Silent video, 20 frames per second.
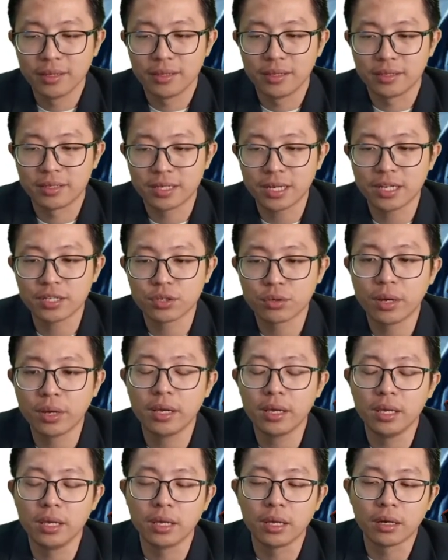The charge
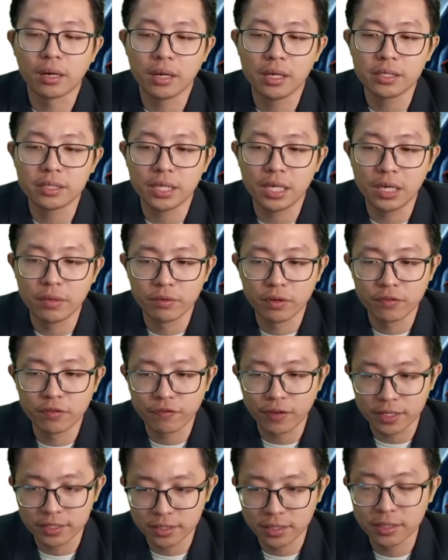square increase even
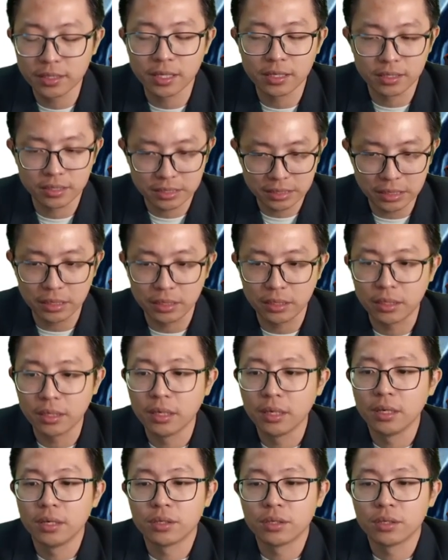faster than the C.